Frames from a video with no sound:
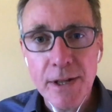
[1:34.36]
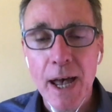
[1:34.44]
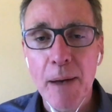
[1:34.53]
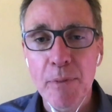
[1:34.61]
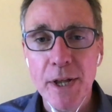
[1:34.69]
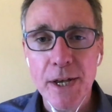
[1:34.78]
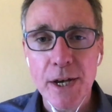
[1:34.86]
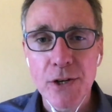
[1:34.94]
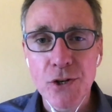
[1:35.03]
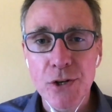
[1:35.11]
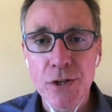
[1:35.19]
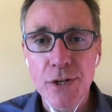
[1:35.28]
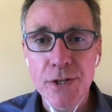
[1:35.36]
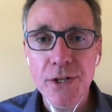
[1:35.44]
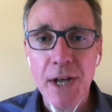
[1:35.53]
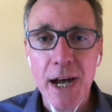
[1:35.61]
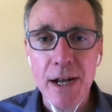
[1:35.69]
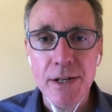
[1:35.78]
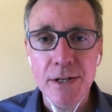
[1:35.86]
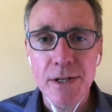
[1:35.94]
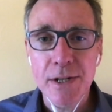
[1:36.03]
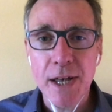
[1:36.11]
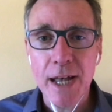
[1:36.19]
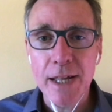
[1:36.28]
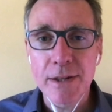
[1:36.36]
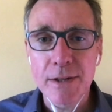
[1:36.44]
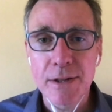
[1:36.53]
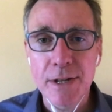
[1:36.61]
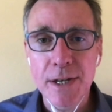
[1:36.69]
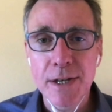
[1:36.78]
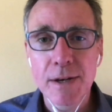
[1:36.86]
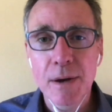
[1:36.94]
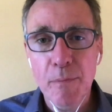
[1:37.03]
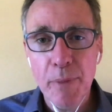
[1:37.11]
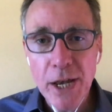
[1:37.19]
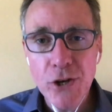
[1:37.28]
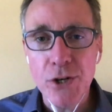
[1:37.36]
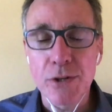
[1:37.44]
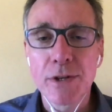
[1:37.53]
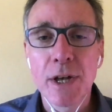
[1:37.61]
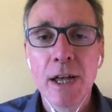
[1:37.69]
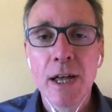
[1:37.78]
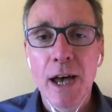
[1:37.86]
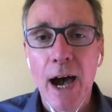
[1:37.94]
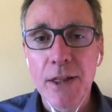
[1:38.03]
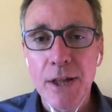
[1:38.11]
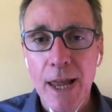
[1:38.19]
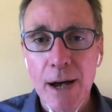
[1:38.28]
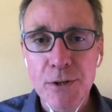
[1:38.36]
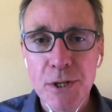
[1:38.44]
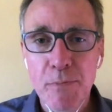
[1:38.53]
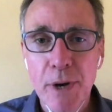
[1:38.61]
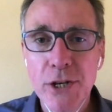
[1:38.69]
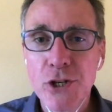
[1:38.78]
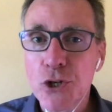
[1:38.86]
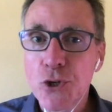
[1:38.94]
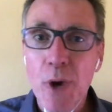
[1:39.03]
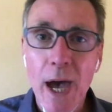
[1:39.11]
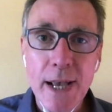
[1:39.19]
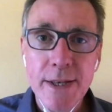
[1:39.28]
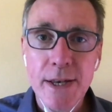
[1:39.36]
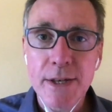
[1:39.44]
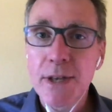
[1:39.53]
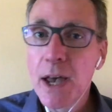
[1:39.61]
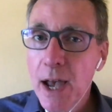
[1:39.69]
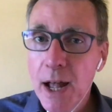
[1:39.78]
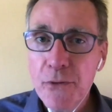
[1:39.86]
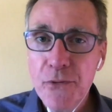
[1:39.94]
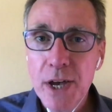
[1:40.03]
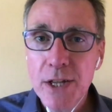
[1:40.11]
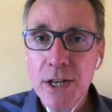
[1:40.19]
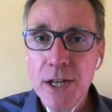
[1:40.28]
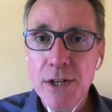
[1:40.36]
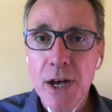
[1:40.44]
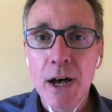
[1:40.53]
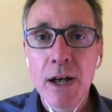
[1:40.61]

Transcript: application is targeted at the patient and allows the patient to access healthcare data